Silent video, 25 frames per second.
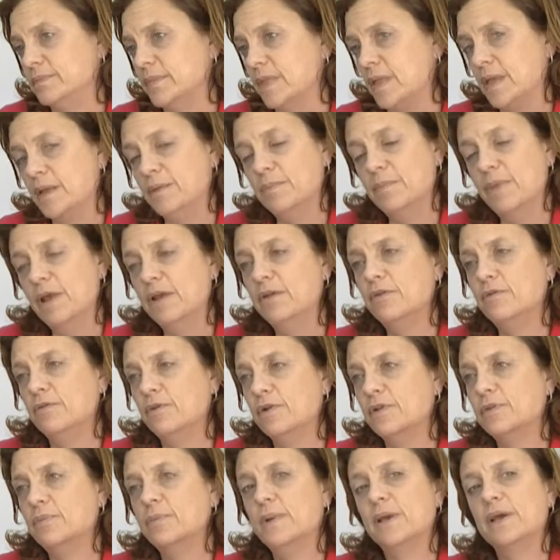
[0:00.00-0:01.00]
in many
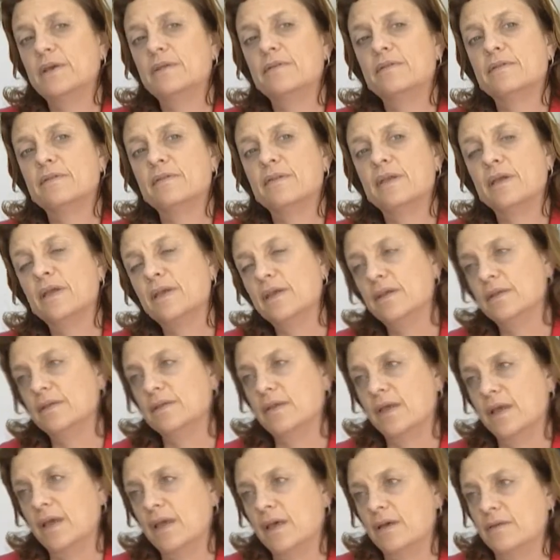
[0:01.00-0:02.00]
respects,
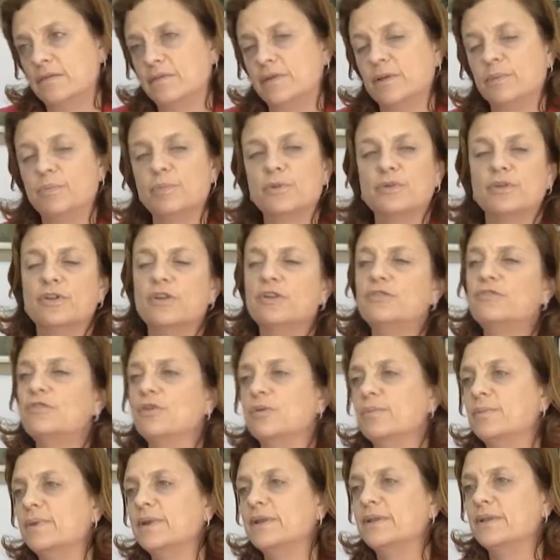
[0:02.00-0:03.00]
they have the
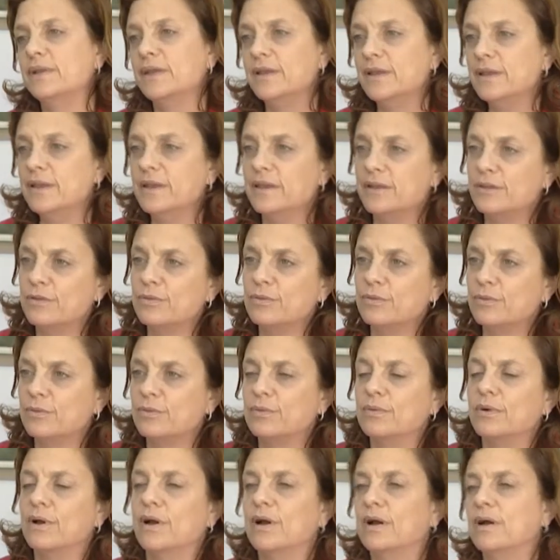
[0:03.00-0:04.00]
potential, but they need
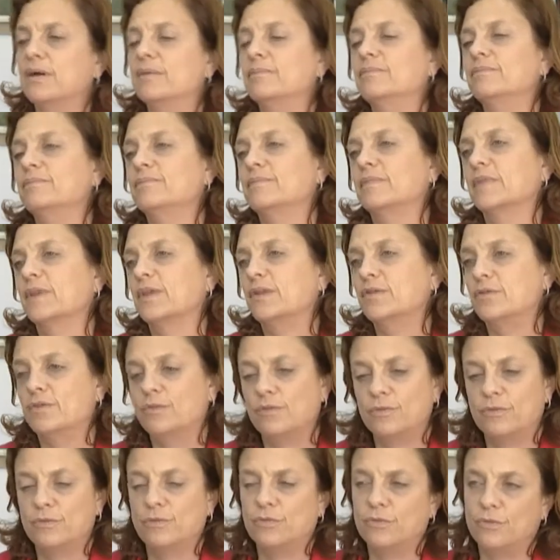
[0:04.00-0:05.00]
to
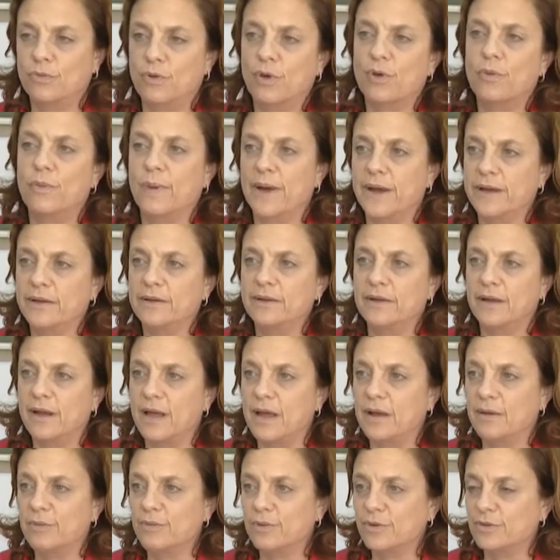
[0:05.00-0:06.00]
acquire the
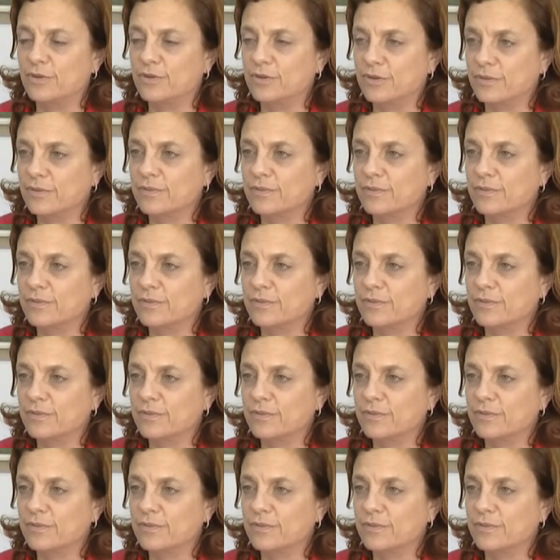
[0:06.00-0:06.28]
language.